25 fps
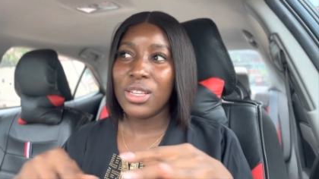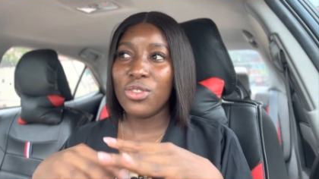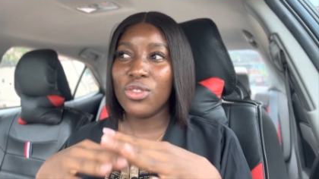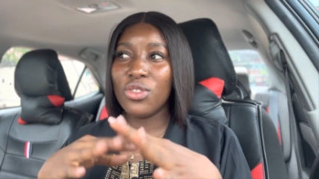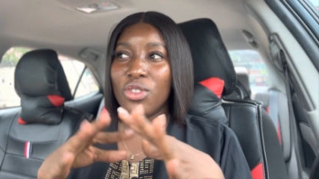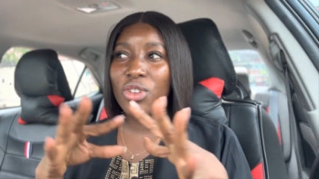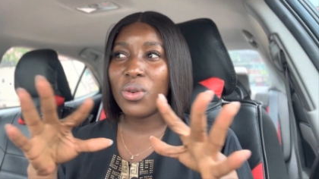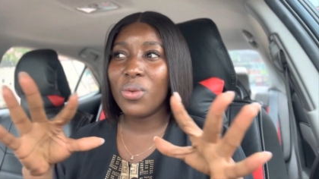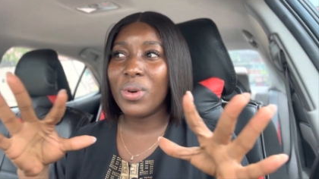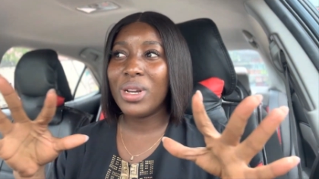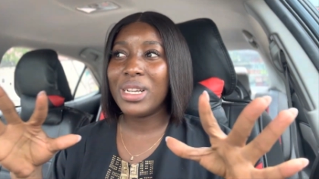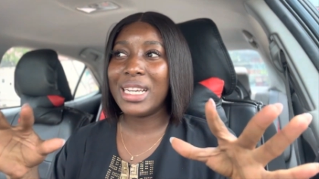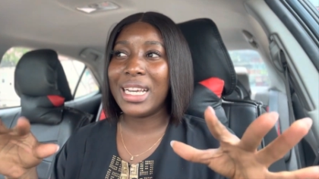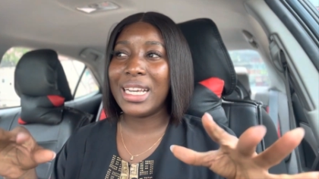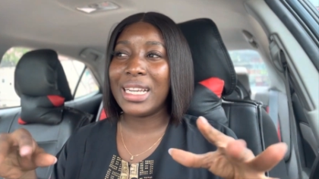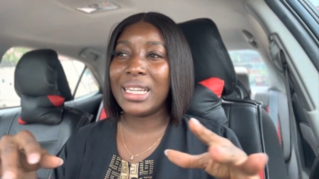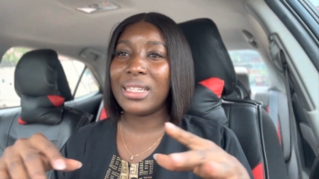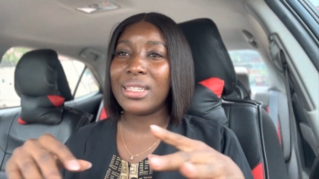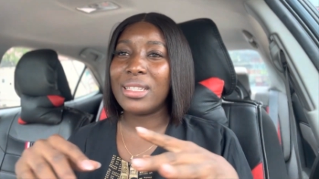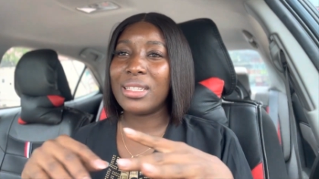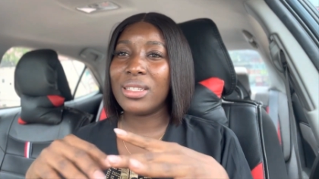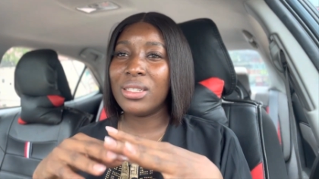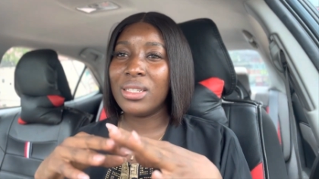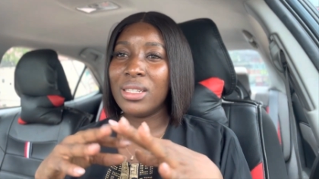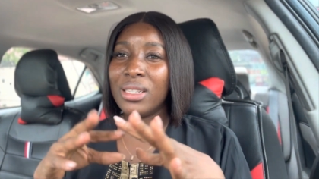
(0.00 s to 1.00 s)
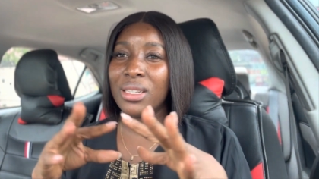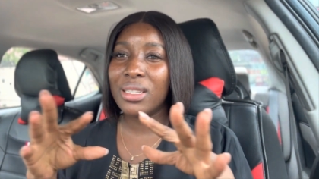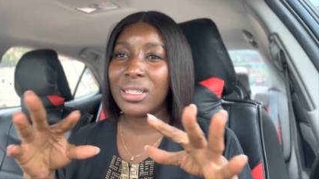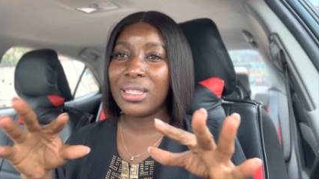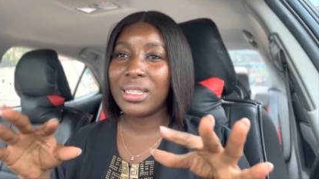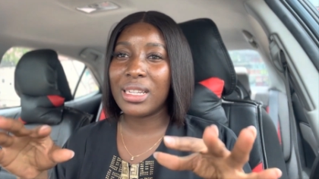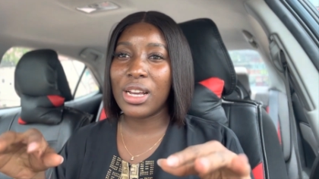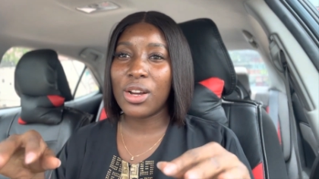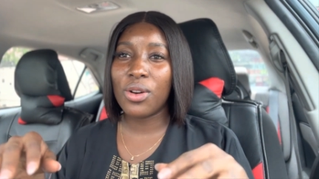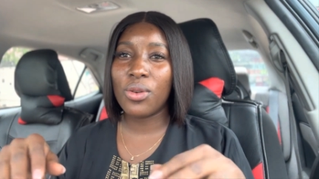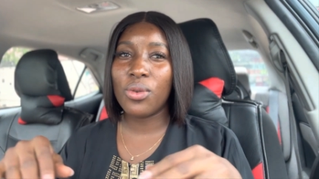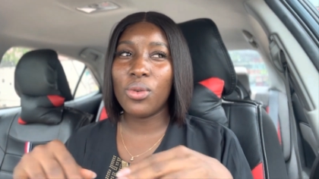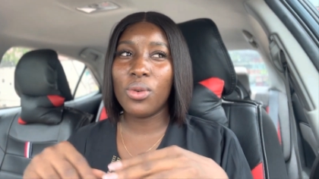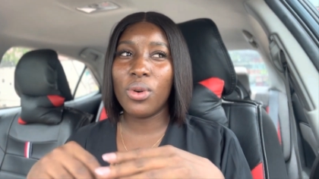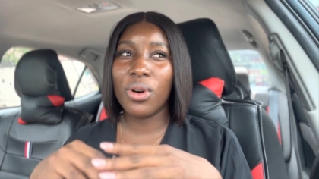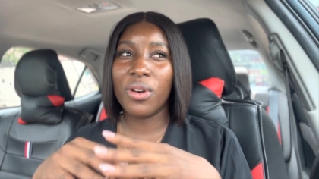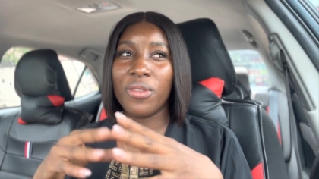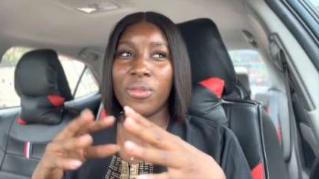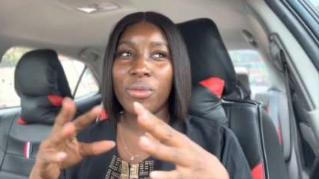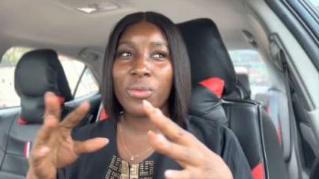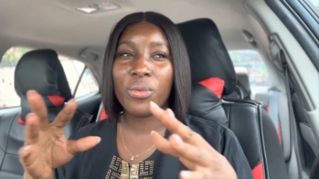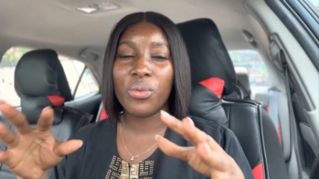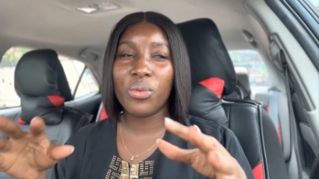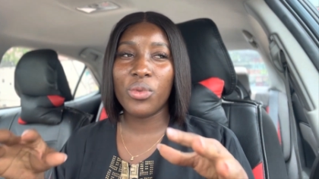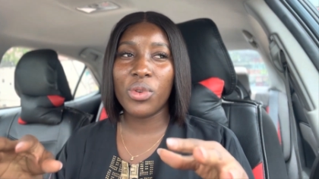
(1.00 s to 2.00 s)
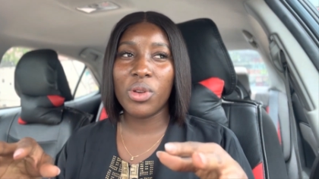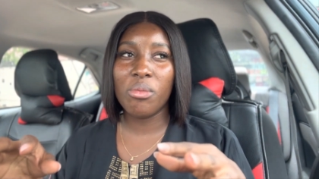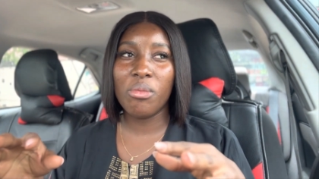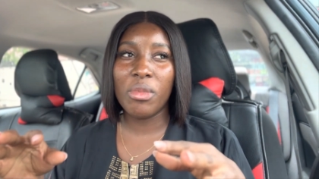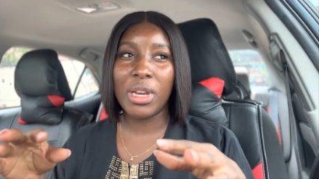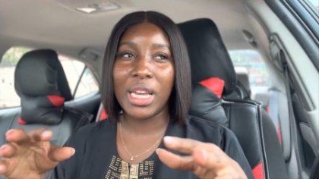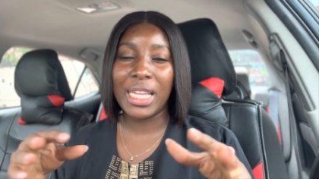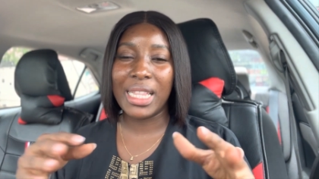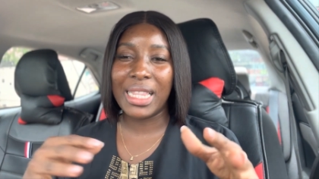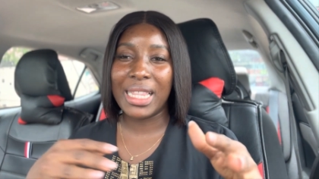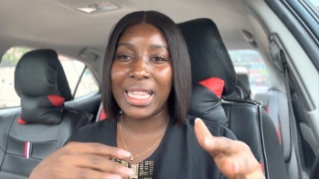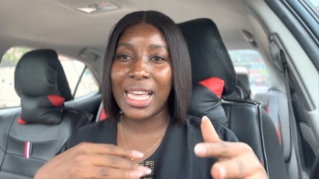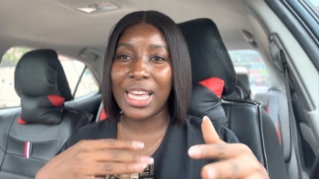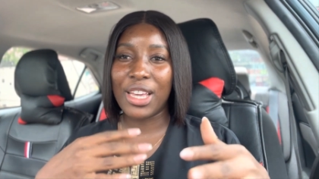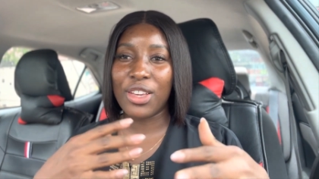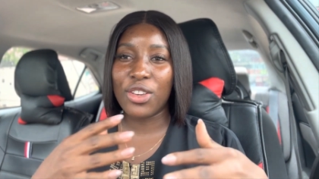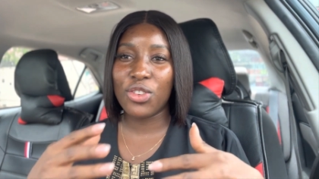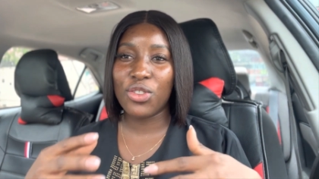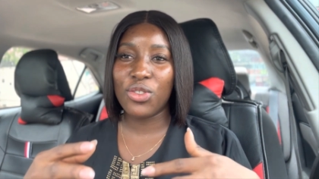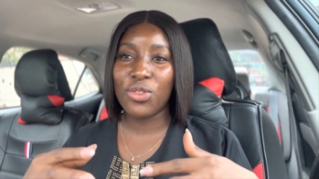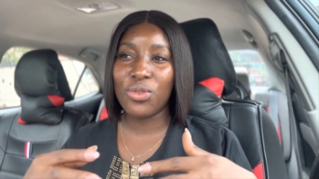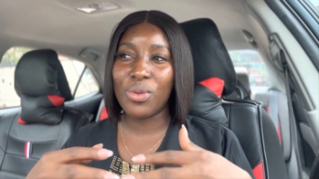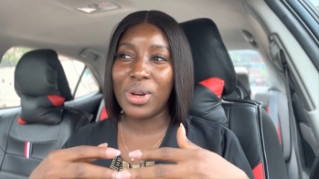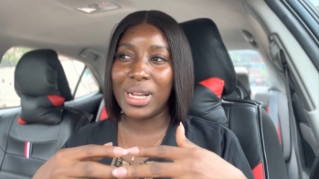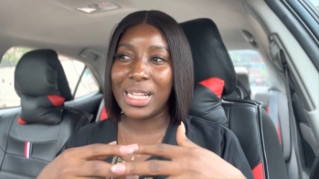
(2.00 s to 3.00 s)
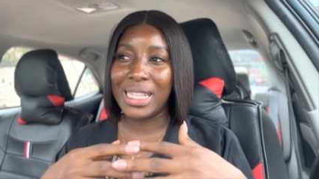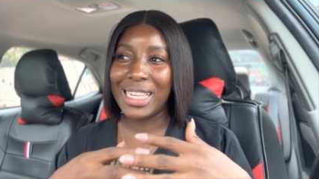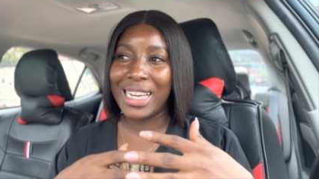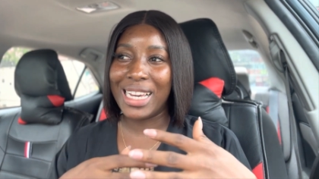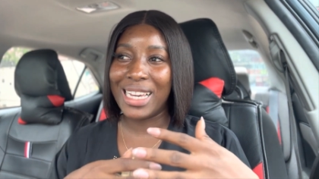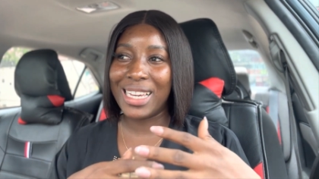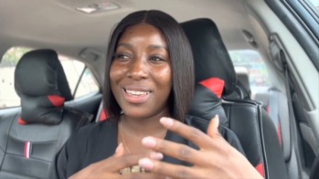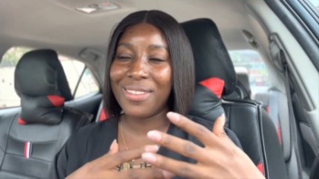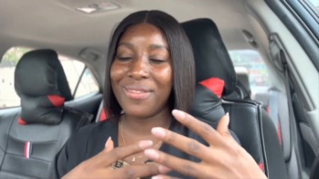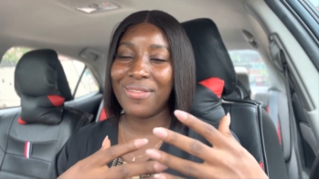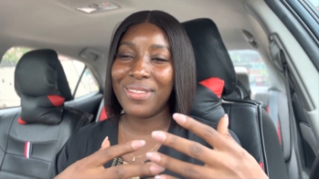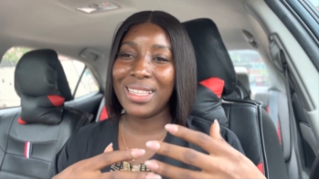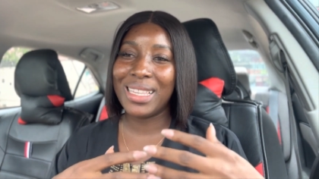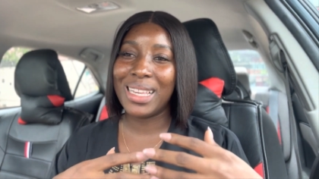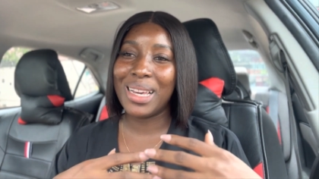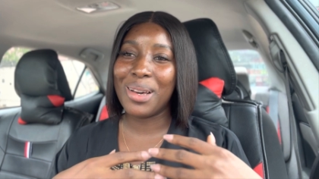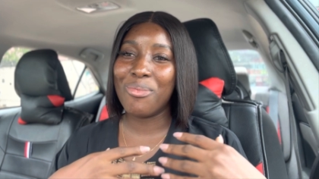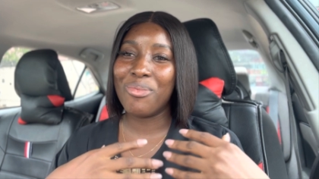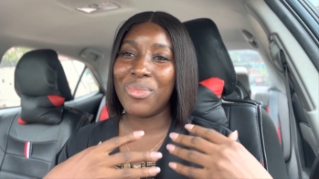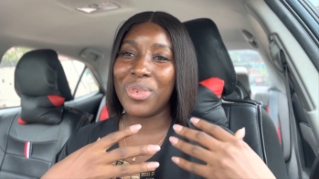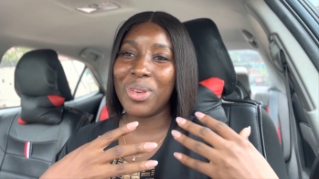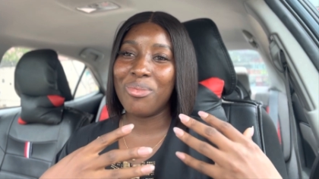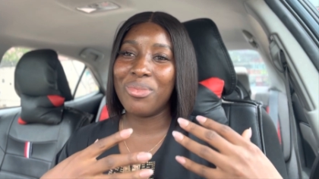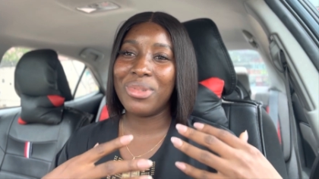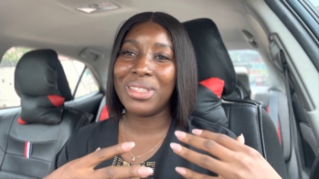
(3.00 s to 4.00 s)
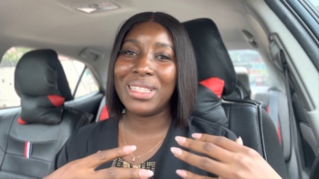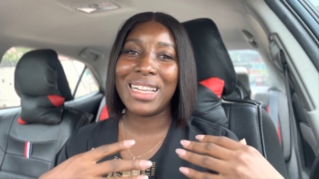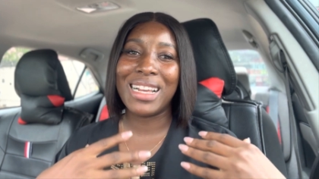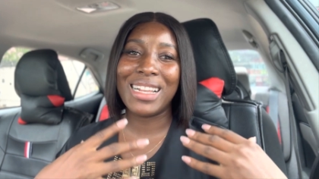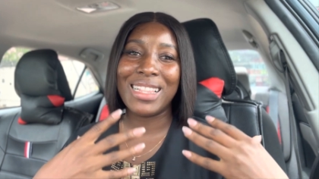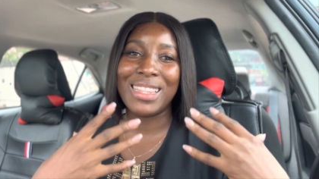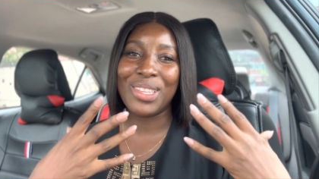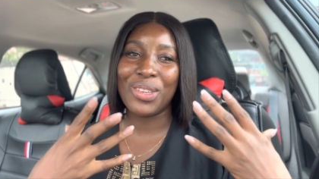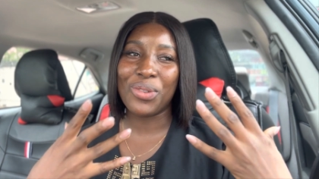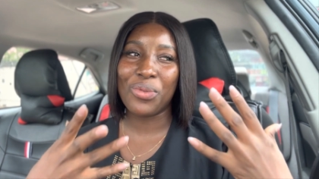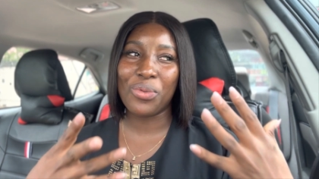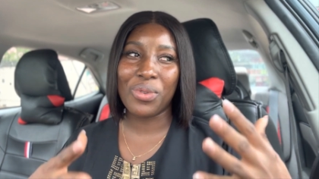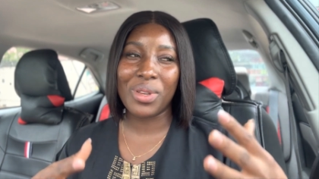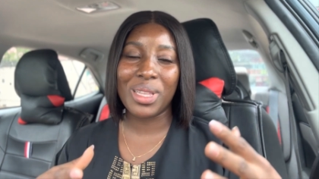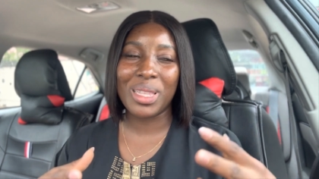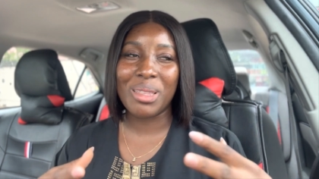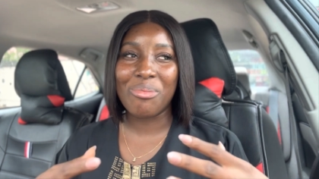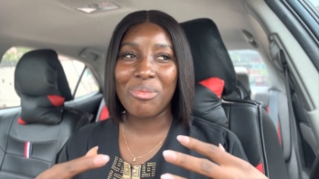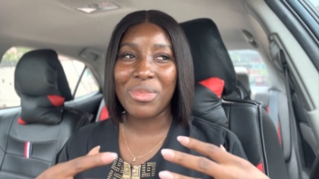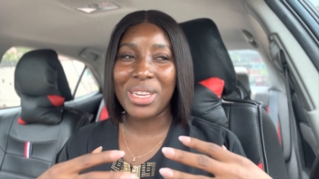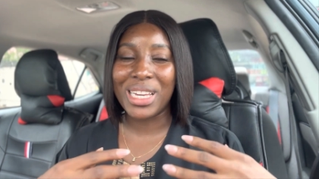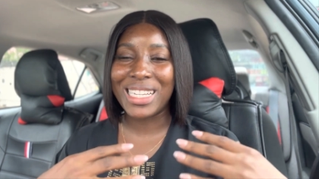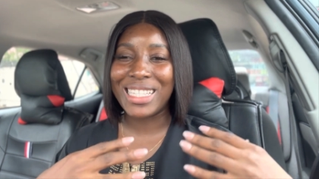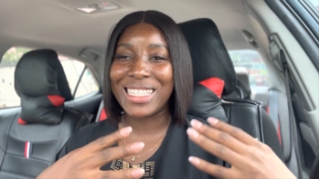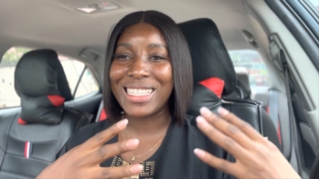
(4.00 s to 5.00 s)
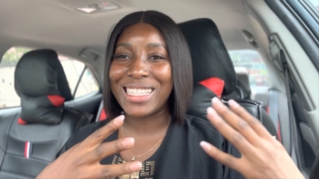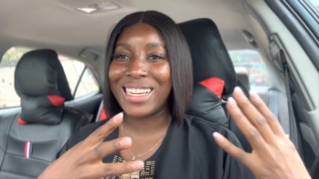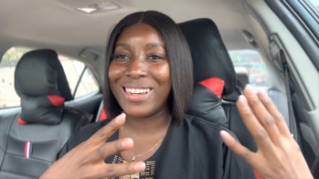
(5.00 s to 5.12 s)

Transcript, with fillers: you know when you're in the circle of women like you and they're giving their baby that liquid